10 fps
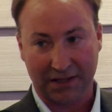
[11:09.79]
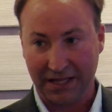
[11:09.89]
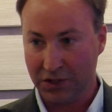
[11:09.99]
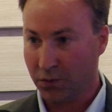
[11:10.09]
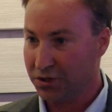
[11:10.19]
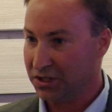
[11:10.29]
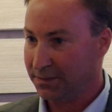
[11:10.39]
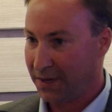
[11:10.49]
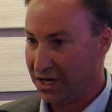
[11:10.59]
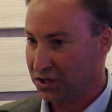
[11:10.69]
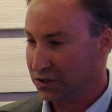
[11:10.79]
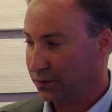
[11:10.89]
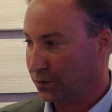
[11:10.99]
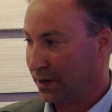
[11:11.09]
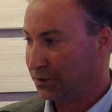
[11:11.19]
and these weren't just patients
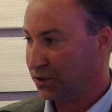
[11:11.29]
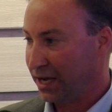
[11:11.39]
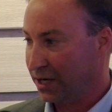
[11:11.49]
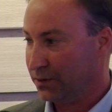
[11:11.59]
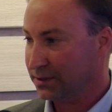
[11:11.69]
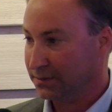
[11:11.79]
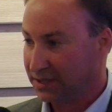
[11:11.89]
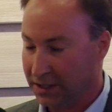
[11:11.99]
with ruptured aneurysms,